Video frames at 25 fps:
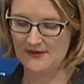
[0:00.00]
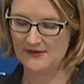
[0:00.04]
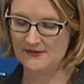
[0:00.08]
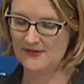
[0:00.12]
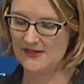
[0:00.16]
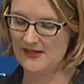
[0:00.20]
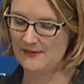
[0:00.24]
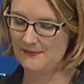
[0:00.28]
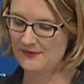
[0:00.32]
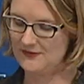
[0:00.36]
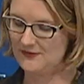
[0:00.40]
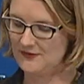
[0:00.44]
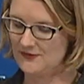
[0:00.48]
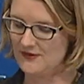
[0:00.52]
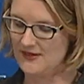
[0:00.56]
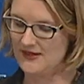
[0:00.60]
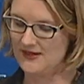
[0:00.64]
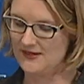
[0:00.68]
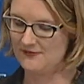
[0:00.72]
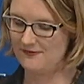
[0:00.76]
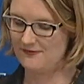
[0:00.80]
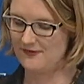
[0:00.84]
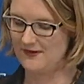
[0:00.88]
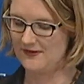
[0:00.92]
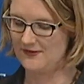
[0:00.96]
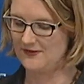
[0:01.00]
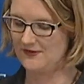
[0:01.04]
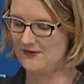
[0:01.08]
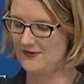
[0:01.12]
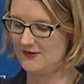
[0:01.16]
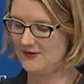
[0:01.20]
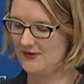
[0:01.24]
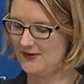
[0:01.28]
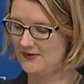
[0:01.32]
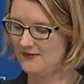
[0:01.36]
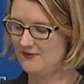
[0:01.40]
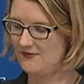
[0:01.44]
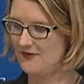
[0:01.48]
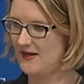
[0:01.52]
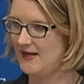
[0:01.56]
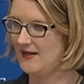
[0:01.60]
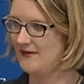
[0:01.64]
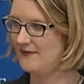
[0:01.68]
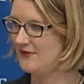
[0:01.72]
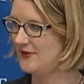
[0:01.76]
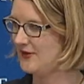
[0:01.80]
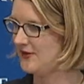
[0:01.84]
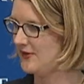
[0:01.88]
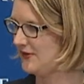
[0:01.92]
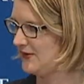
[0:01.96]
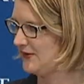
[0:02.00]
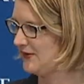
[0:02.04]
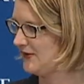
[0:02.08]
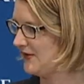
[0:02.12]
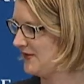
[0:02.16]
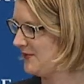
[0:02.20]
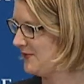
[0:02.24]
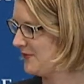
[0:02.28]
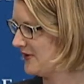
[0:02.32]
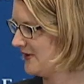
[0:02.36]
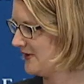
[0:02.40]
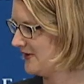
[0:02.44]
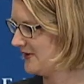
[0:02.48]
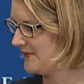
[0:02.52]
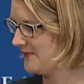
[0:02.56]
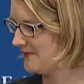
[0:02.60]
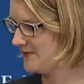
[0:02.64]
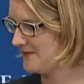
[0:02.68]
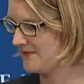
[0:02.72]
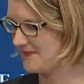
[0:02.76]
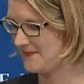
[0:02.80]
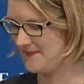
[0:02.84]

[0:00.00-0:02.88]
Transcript: Thomas Drake faced 35 years in prison.